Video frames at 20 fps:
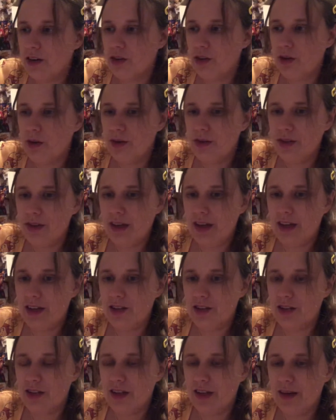closely
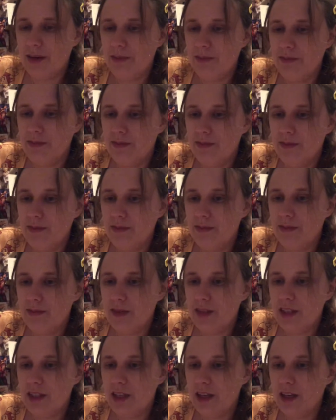into them,
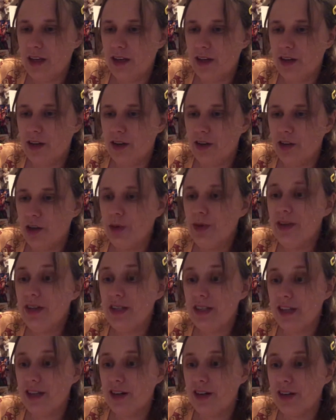studying her,
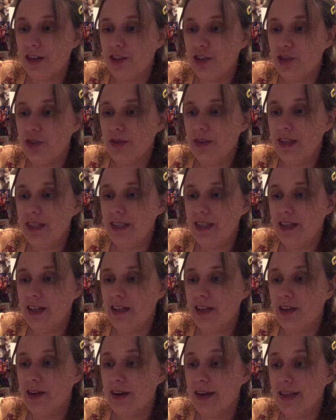noticing her, truly
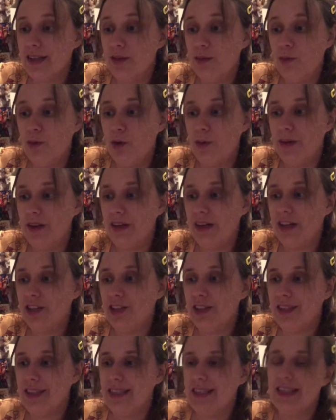seeing her as a woman, not
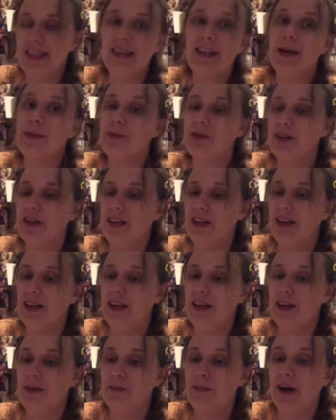just a celebrity
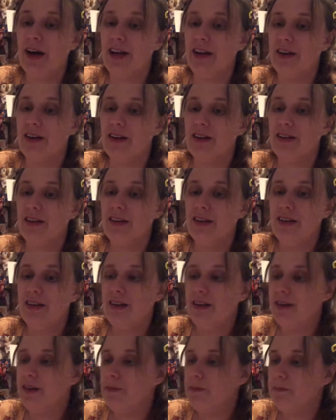he admired.
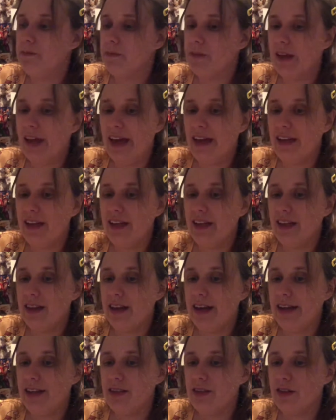And he
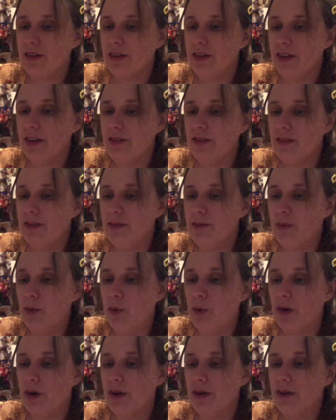liked her even
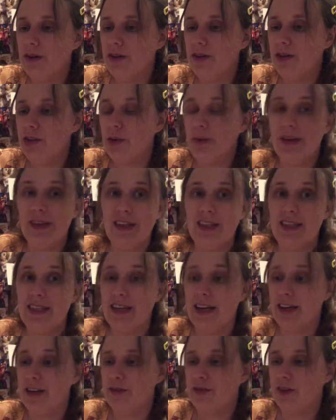more, knowing the
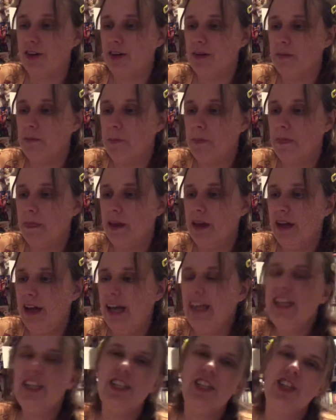side of her.
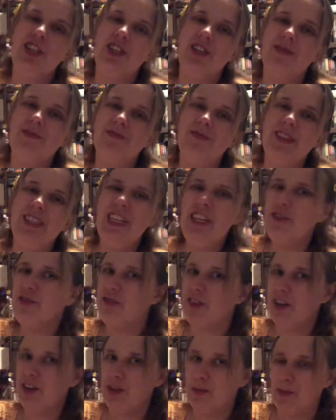In addition, it seemed
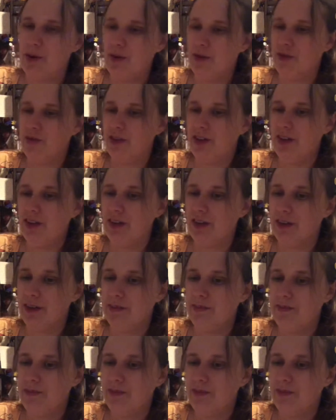fun to poke fun at her.